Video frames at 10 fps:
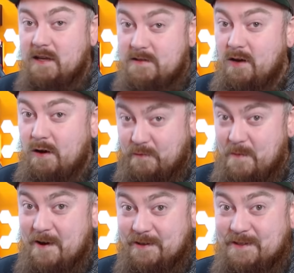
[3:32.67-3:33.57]
it's not
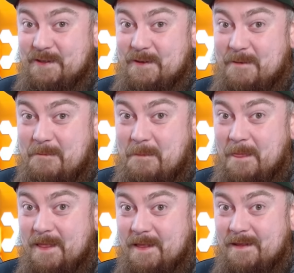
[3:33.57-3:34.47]
from us.
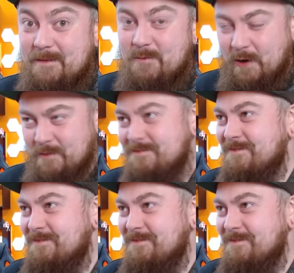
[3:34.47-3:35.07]
Well,